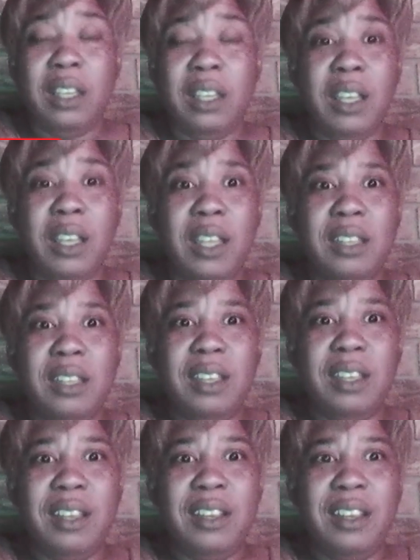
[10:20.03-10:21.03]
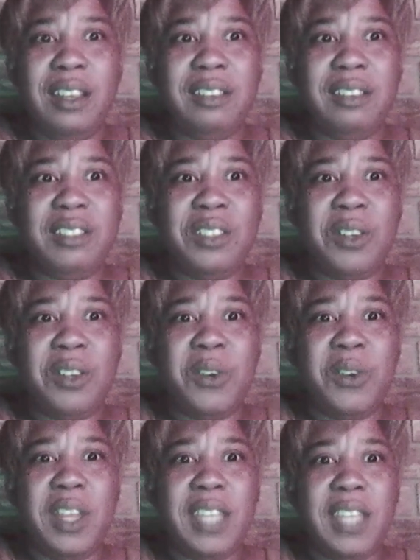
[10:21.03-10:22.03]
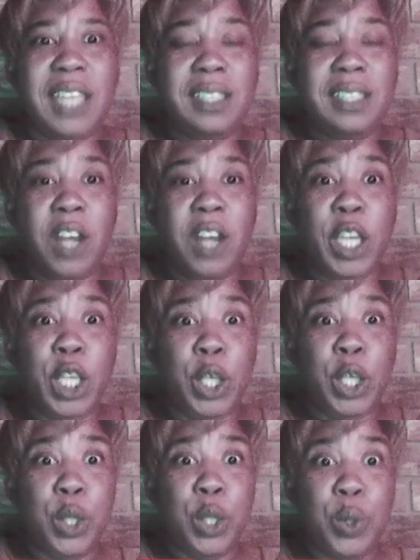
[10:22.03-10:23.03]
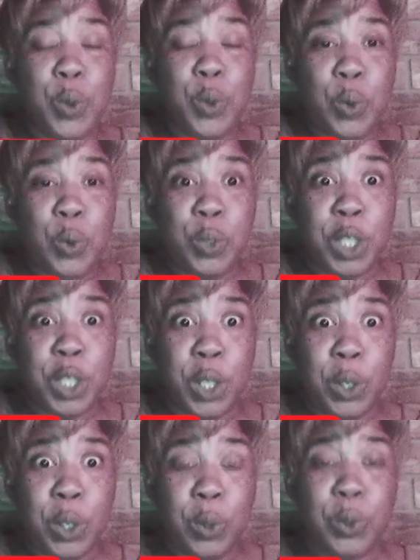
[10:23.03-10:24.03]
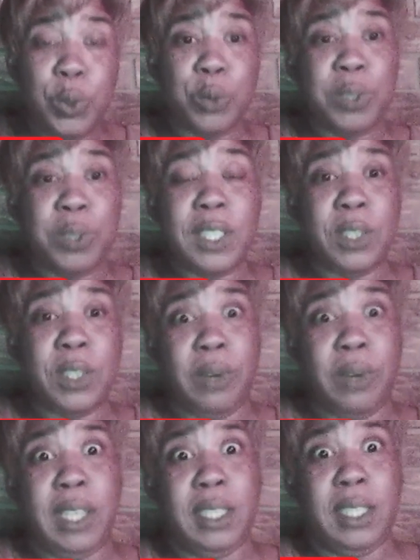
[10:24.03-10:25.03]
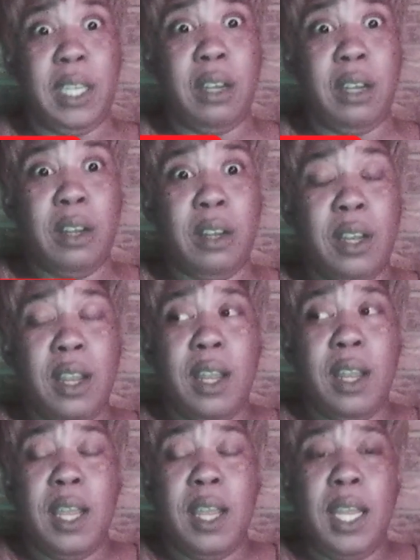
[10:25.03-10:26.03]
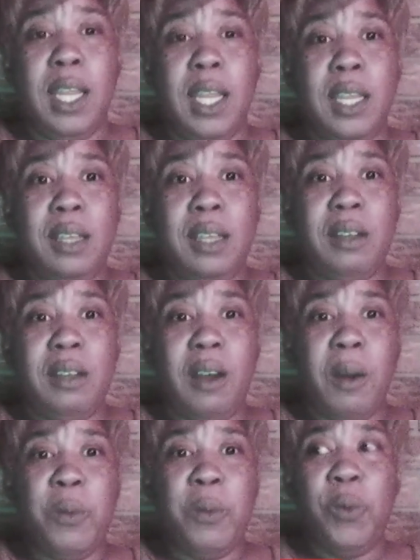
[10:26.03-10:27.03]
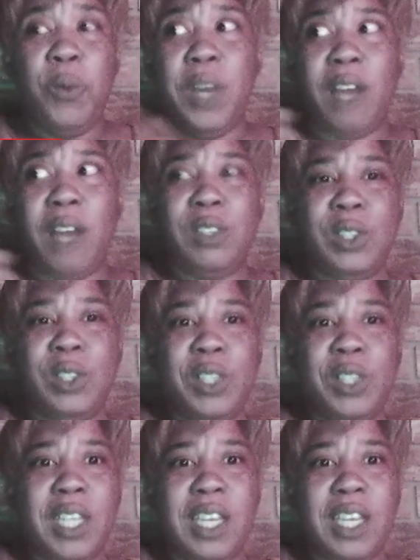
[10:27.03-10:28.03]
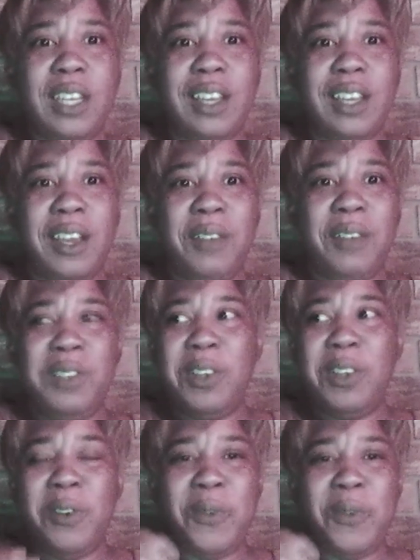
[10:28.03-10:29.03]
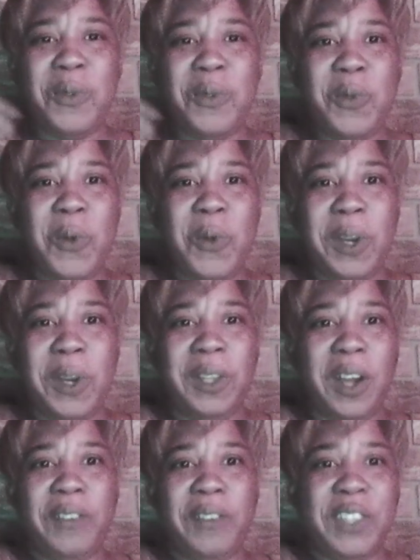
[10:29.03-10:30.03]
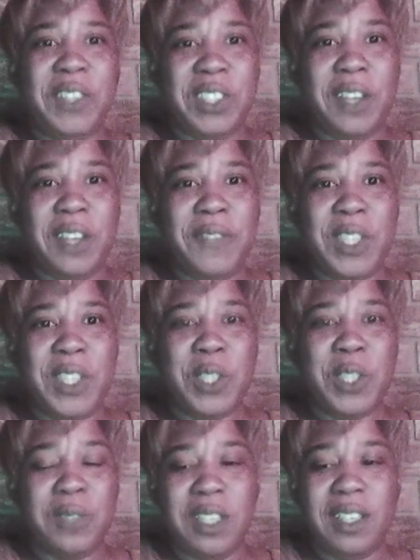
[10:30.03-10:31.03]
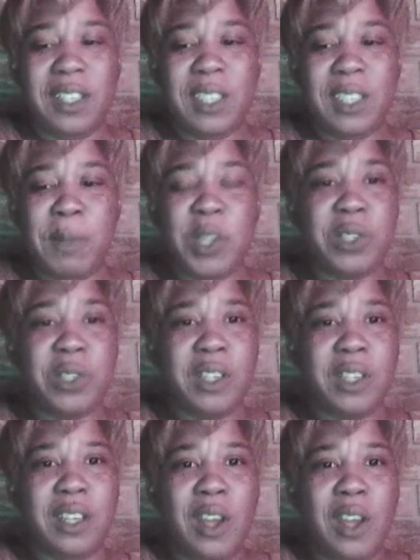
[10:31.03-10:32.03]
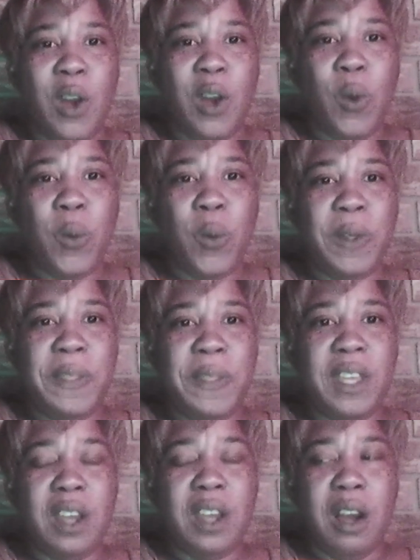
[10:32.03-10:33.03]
and you know, and that's a huge risk right there. And when I was looking at, you know, what a lot of the stuff that you did, especially with the,